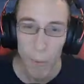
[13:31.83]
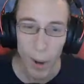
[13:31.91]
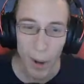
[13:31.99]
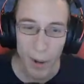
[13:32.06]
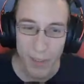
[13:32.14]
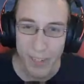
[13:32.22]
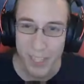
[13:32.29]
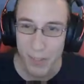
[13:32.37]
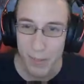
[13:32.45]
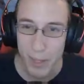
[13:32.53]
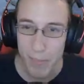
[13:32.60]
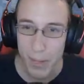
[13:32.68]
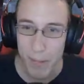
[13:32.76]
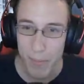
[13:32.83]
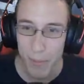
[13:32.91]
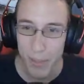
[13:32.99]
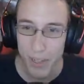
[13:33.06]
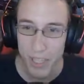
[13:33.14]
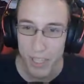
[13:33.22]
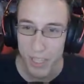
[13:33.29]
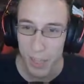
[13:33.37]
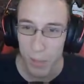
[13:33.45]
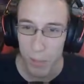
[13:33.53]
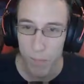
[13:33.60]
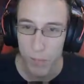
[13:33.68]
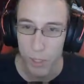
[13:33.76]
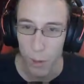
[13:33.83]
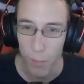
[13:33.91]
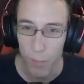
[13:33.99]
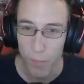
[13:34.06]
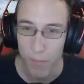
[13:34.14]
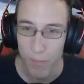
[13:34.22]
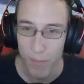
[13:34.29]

Why are there so many people that just like don't,